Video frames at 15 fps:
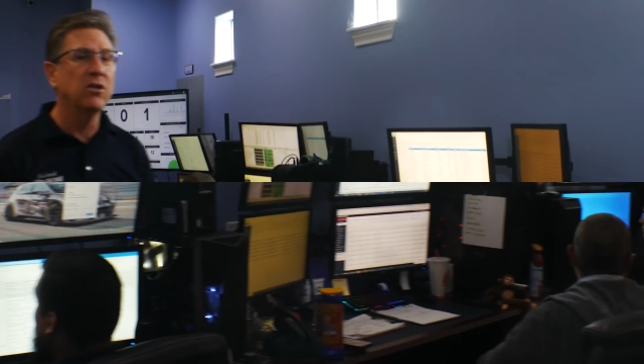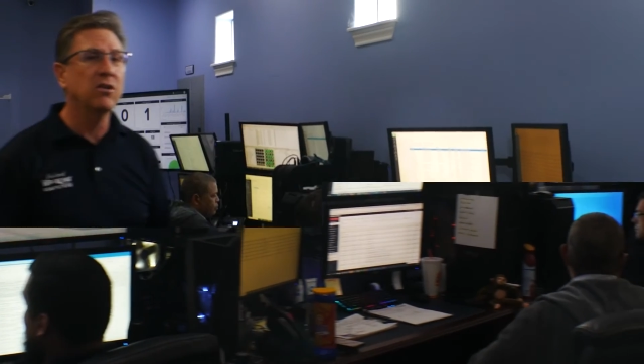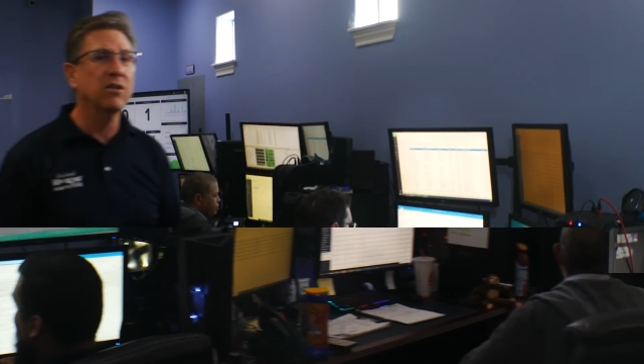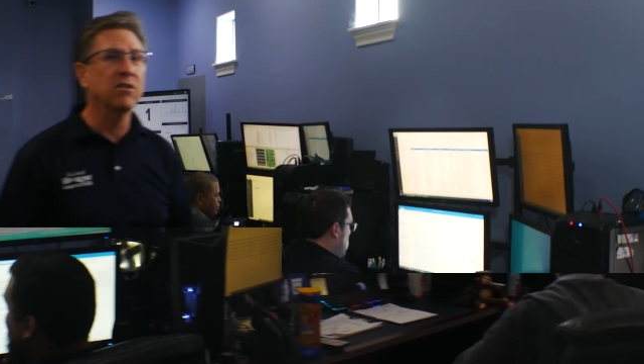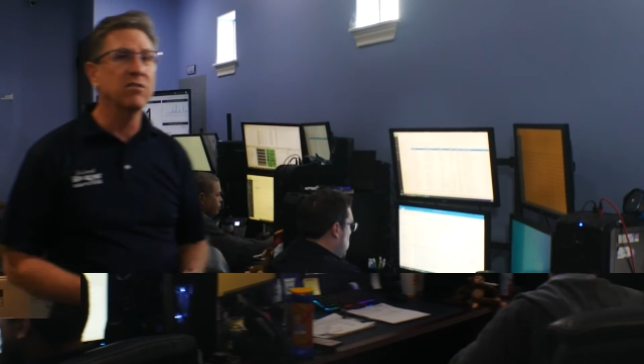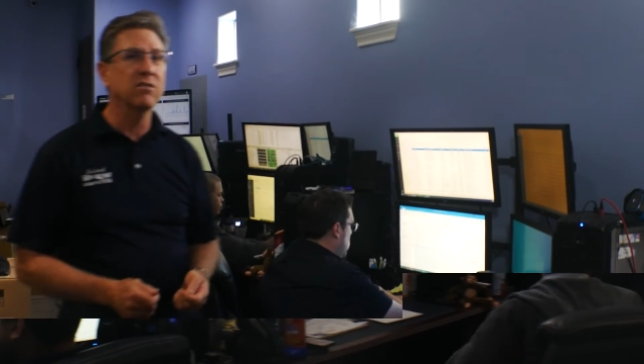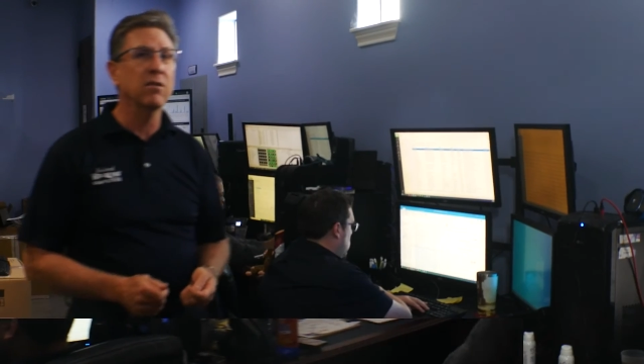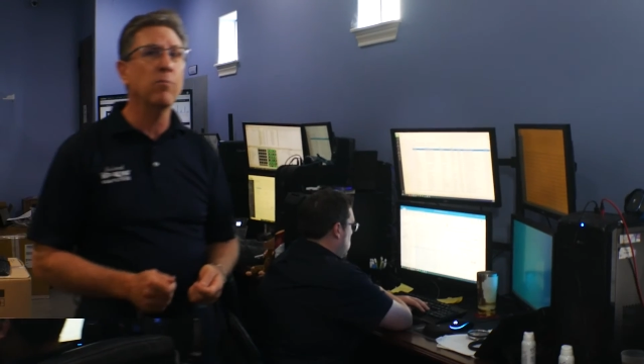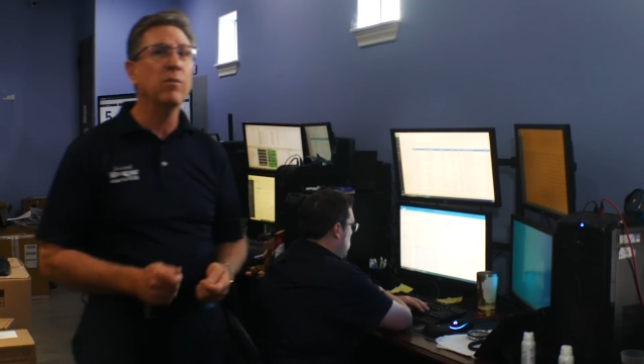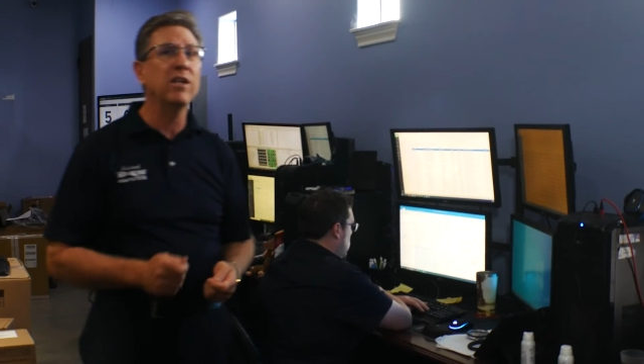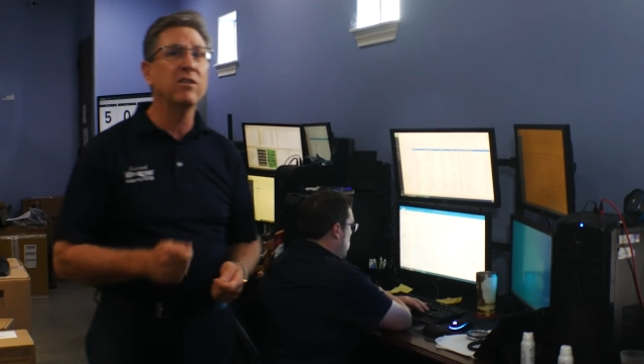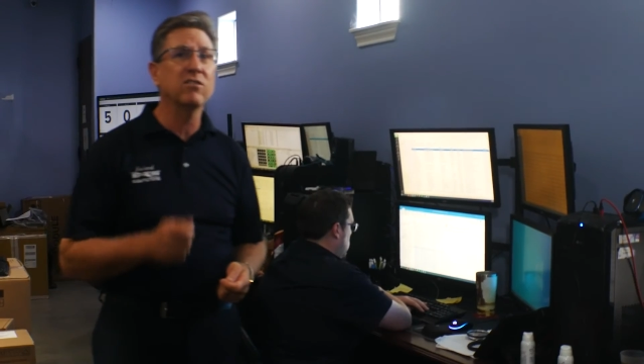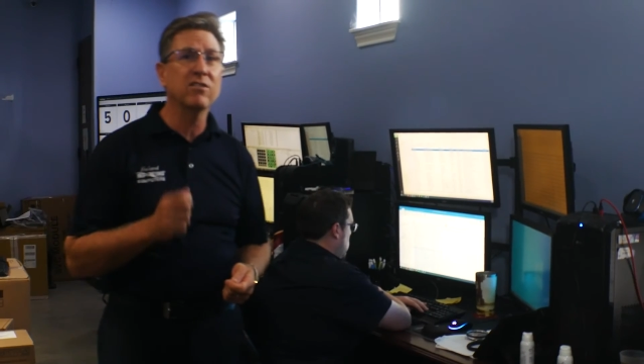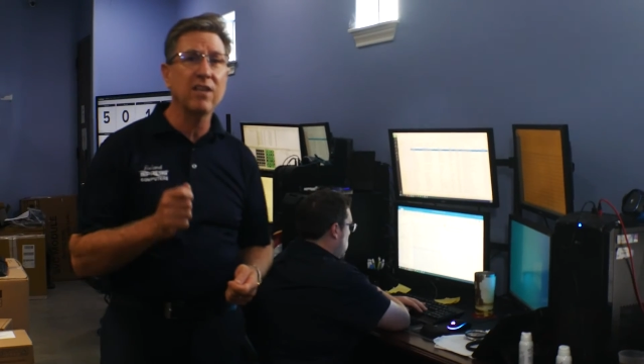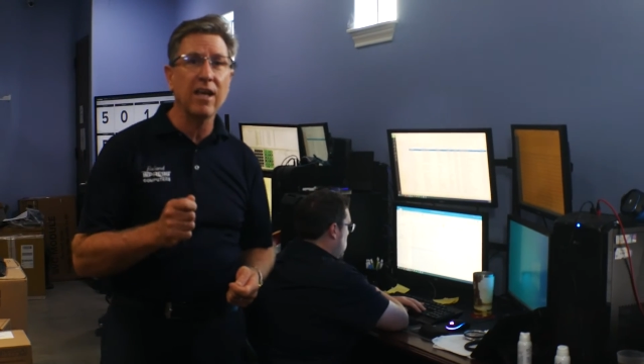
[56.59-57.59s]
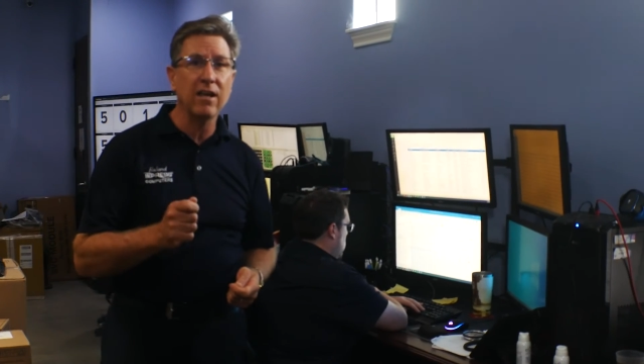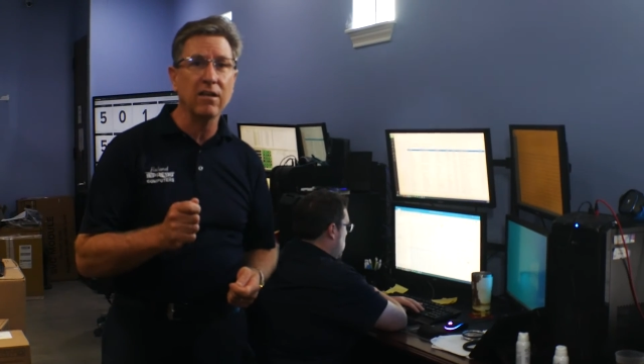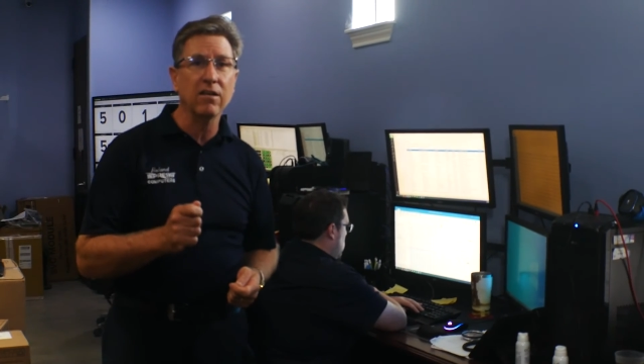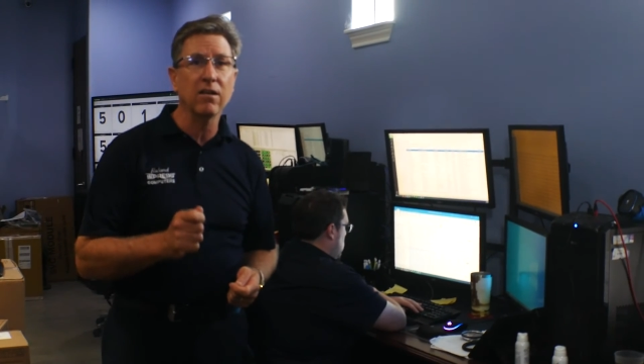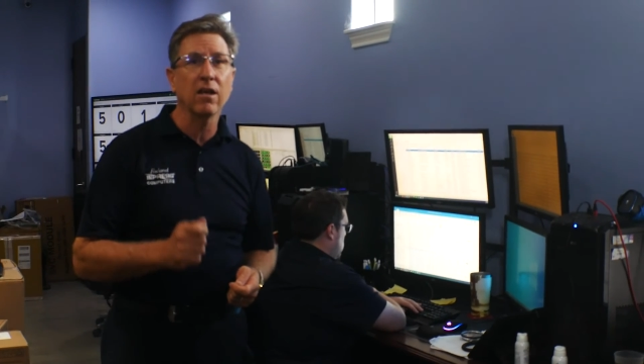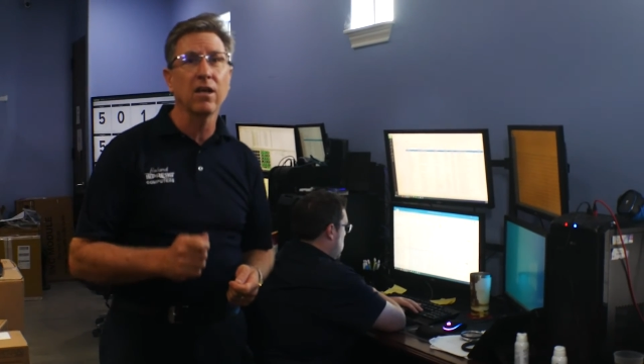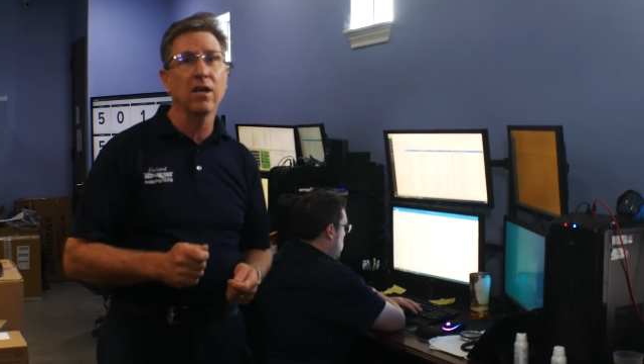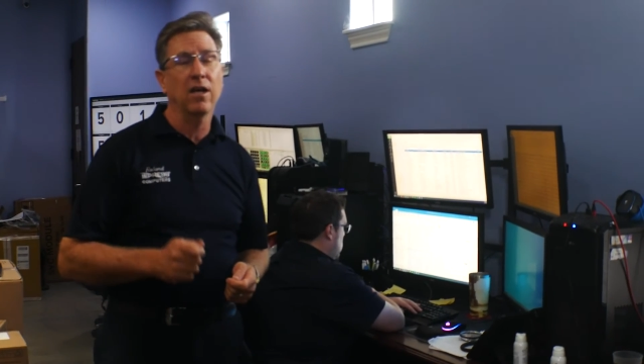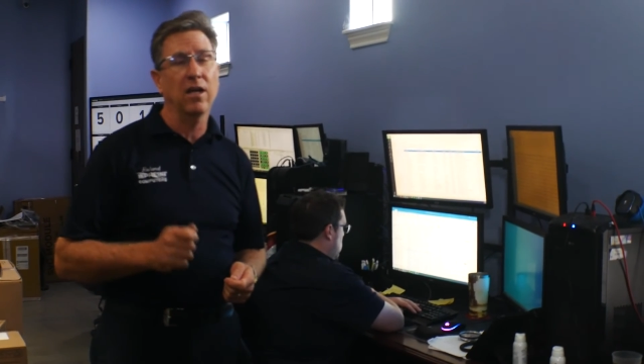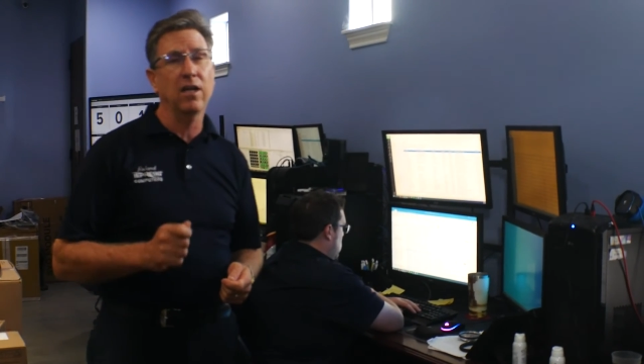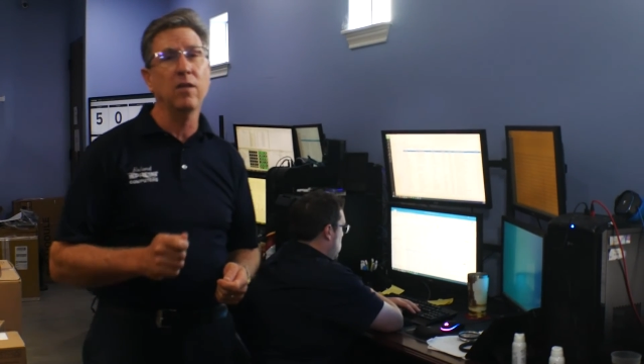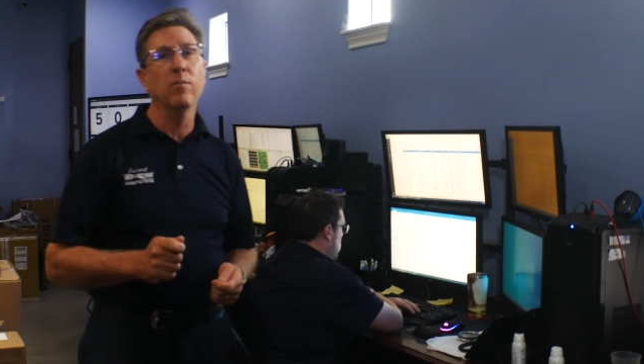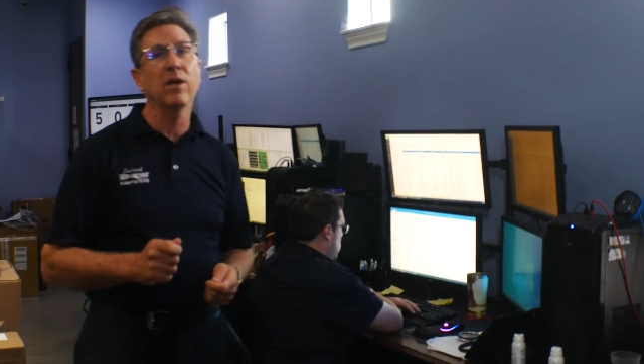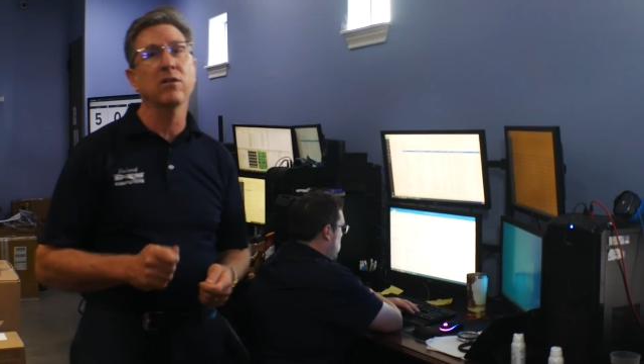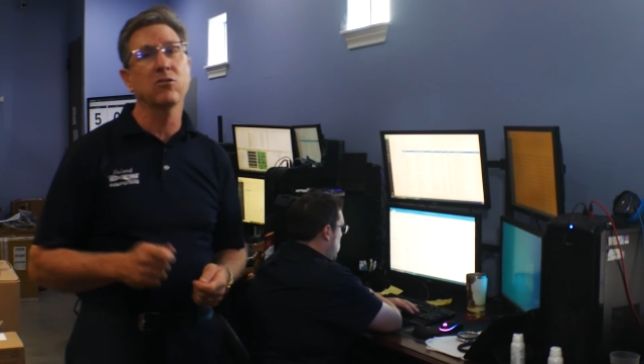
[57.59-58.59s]
you can simply send an
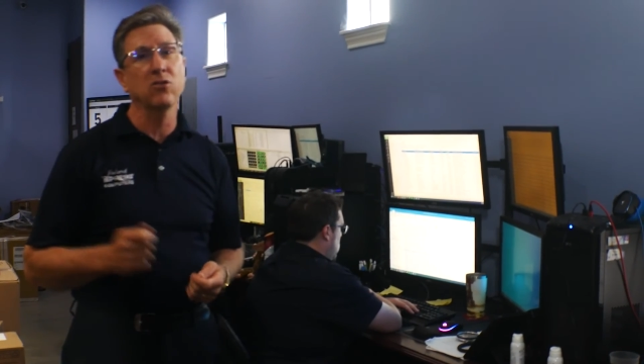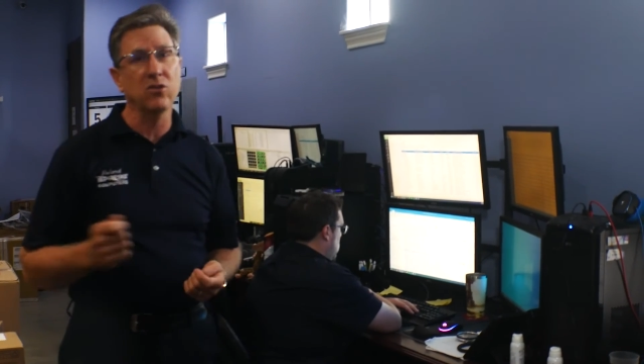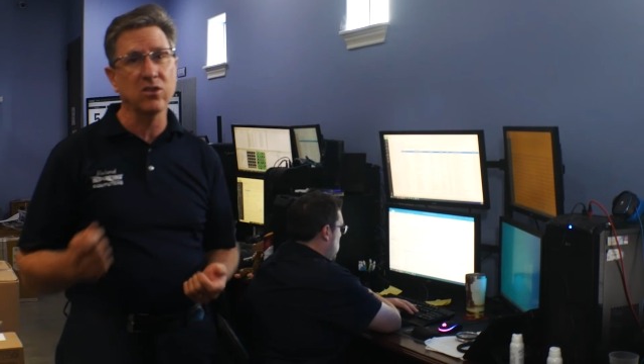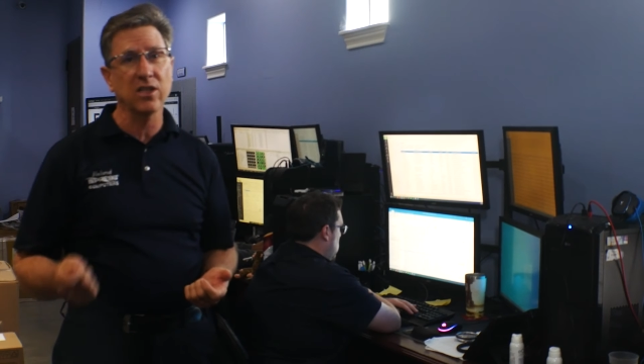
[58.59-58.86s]
email to